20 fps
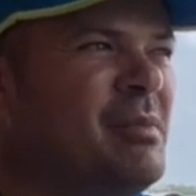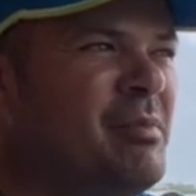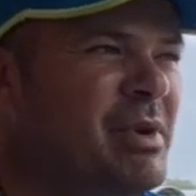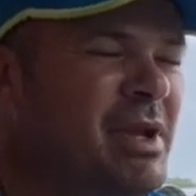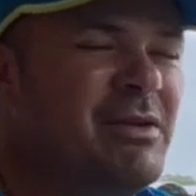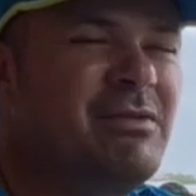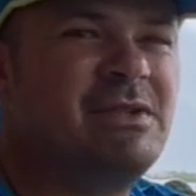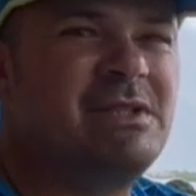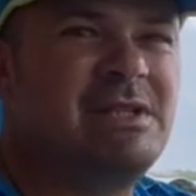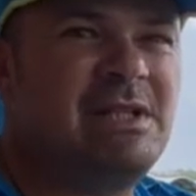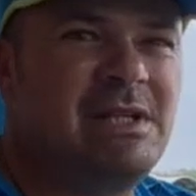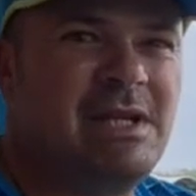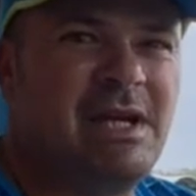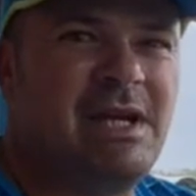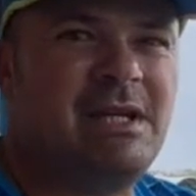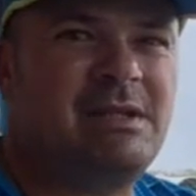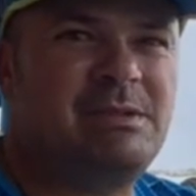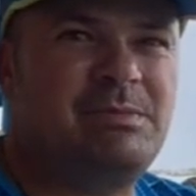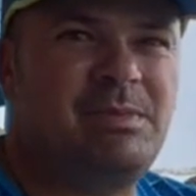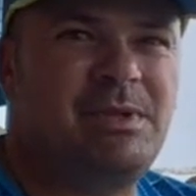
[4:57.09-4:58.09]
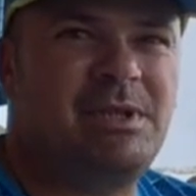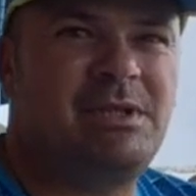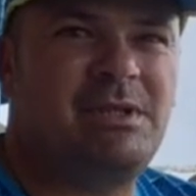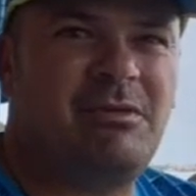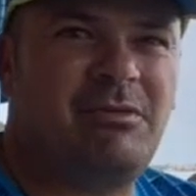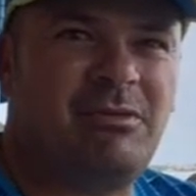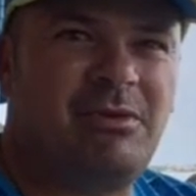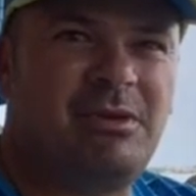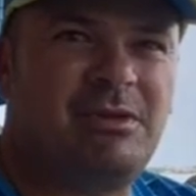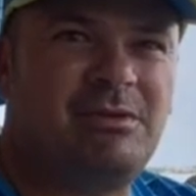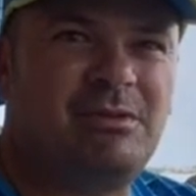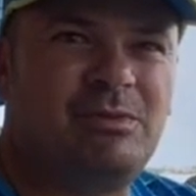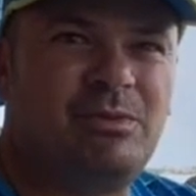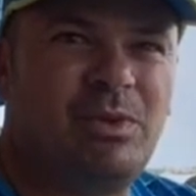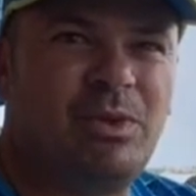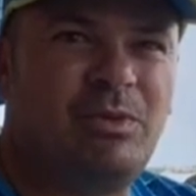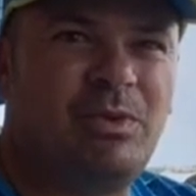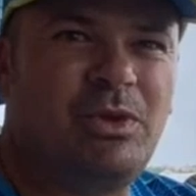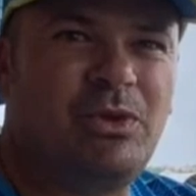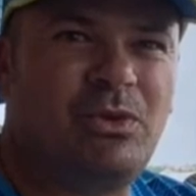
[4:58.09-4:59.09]
previously it's been different
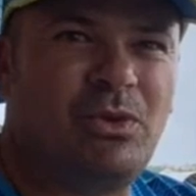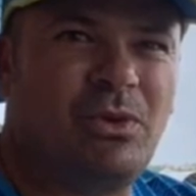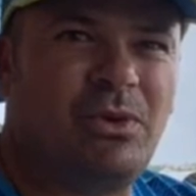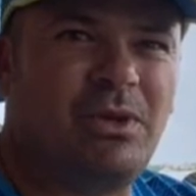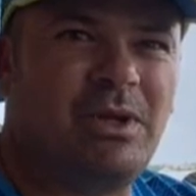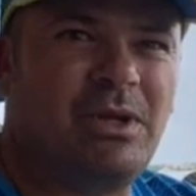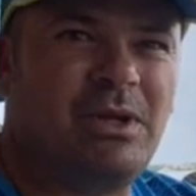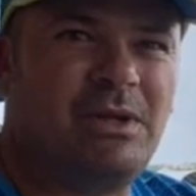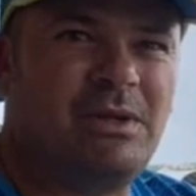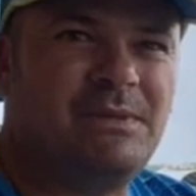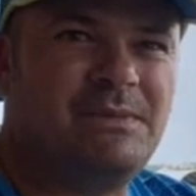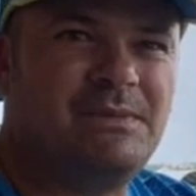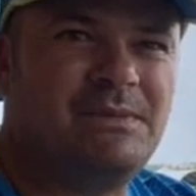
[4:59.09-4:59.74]
when we toured here.